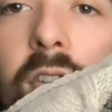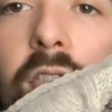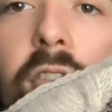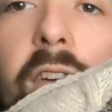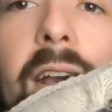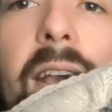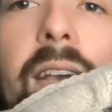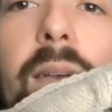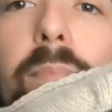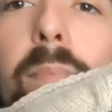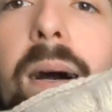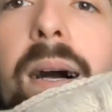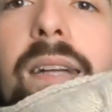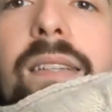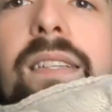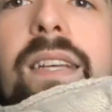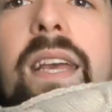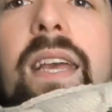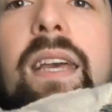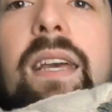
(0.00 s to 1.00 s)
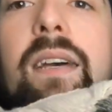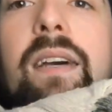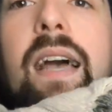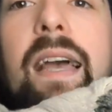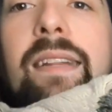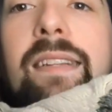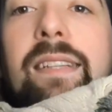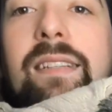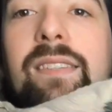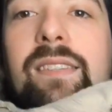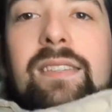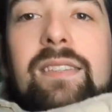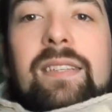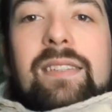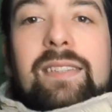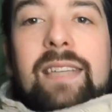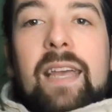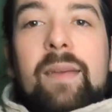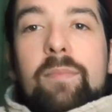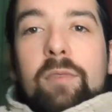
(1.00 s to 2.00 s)
grey part here, and this is
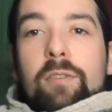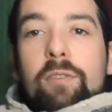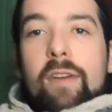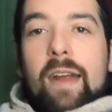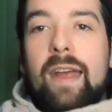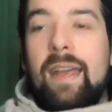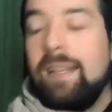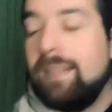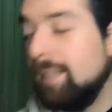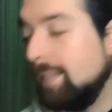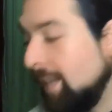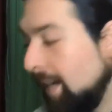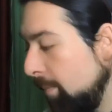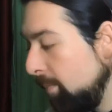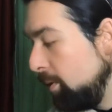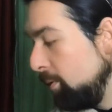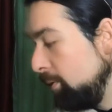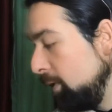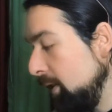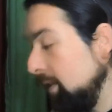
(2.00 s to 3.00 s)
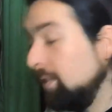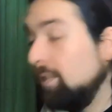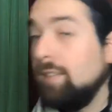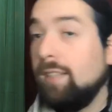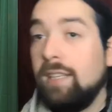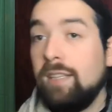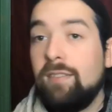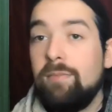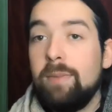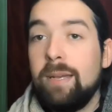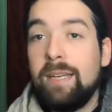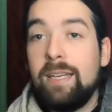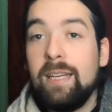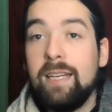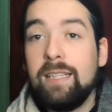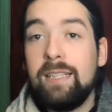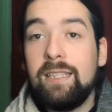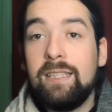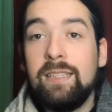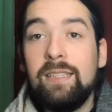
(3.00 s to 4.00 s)
the same grey that I'm using to knit my
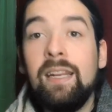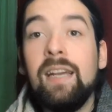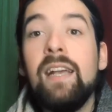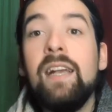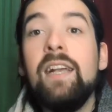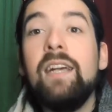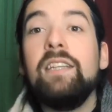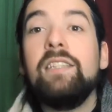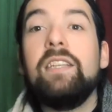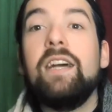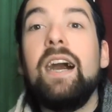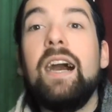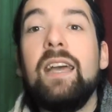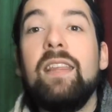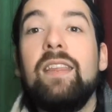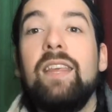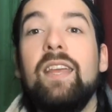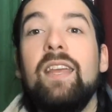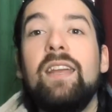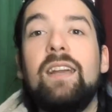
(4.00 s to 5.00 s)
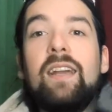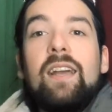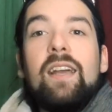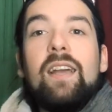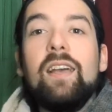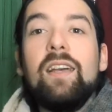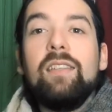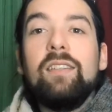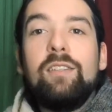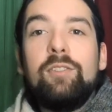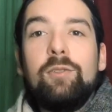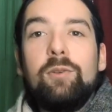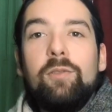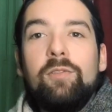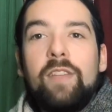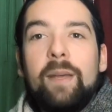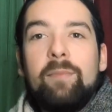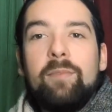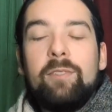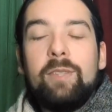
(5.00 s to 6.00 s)
cardigan. So I think the two
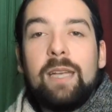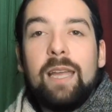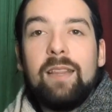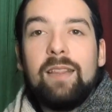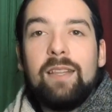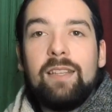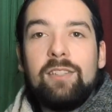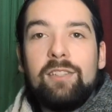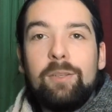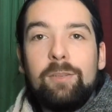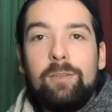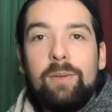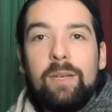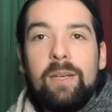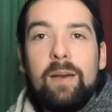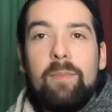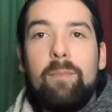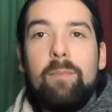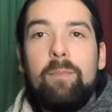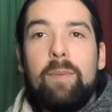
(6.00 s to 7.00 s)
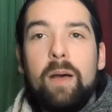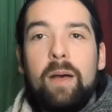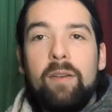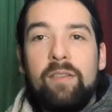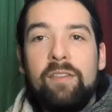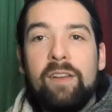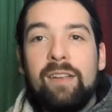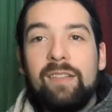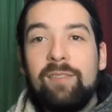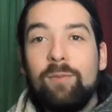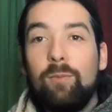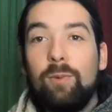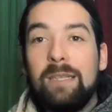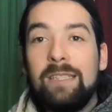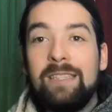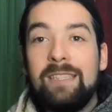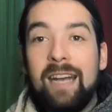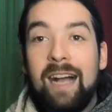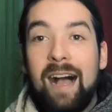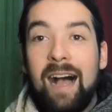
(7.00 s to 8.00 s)
of them together shall be a perfect
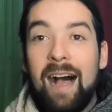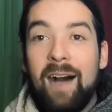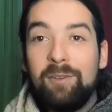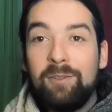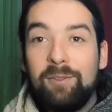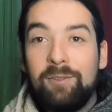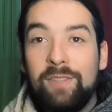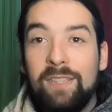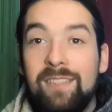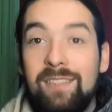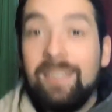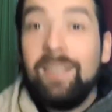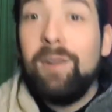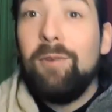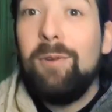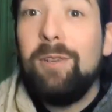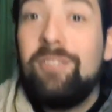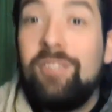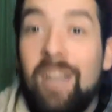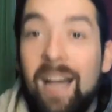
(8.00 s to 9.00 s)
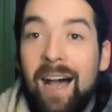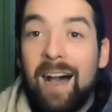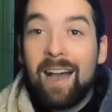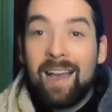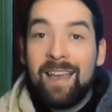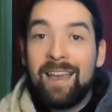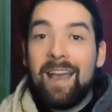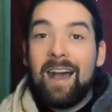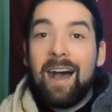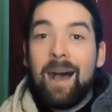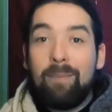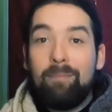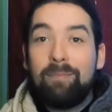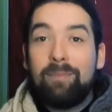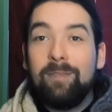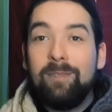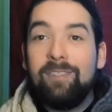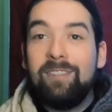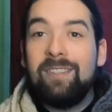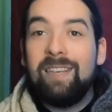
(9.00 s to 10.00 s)
winter outfit, which I
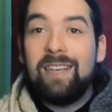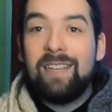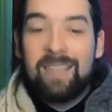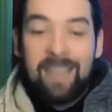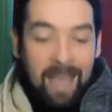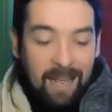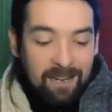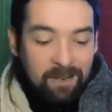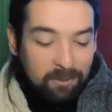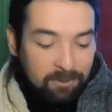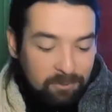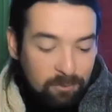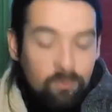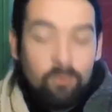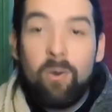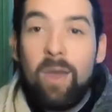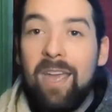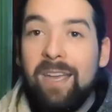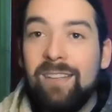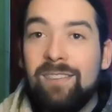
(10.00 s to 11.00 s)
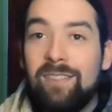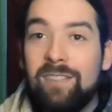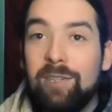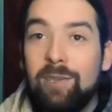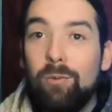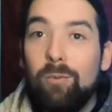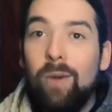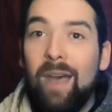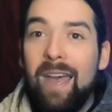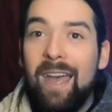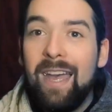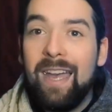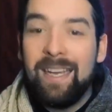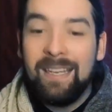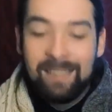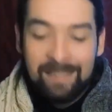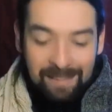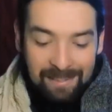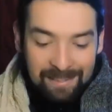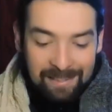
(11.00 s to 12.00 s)
absolutely cannot wait to
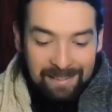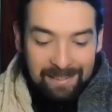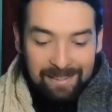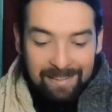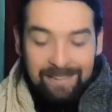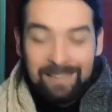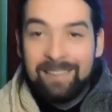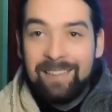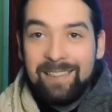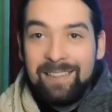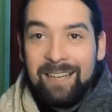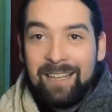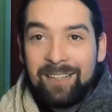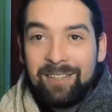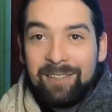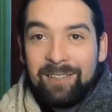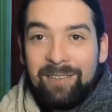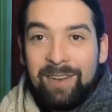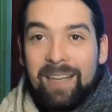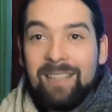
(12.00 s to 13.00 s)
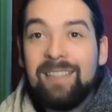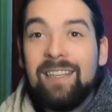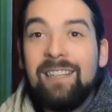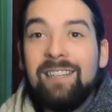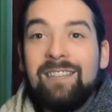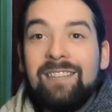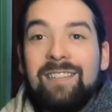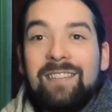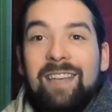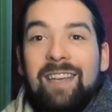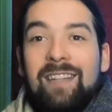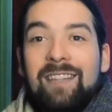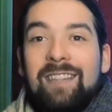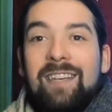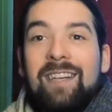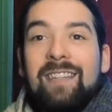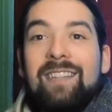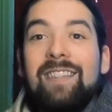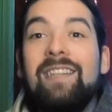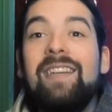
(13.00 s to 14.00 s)
wear. Such fun and so
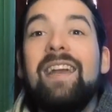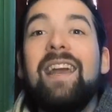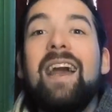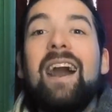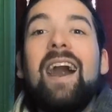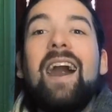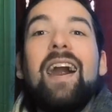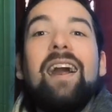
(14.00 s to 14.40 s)
exciting.